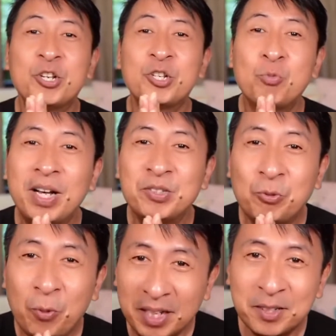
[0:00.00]
Just
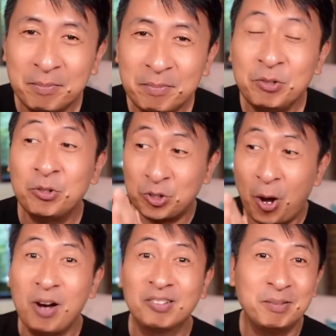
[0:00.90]
want to welcome you to
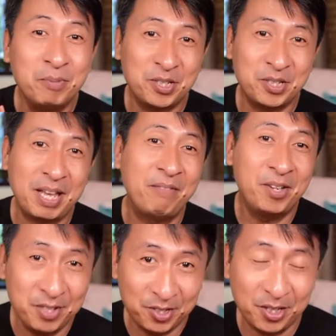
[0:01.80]
talk number
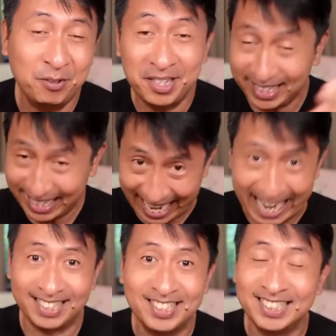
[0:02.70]
seven of the series,
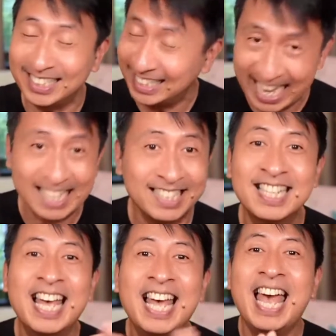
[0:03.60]
Exodus,
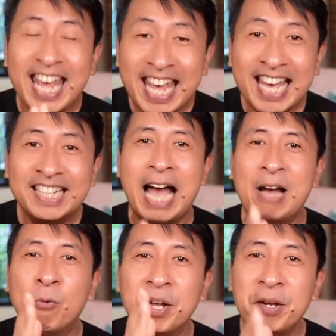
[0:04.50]
yes.
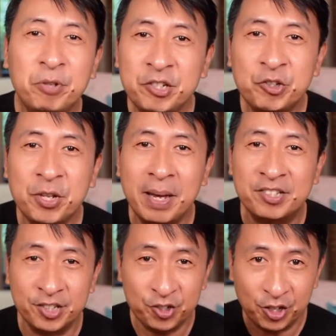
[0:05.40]
And I want to preach the
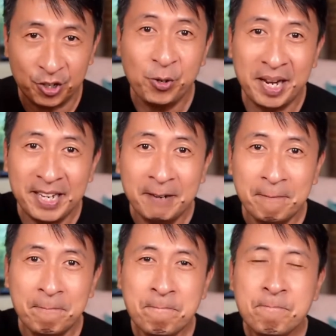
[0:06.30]
message. Are you ready?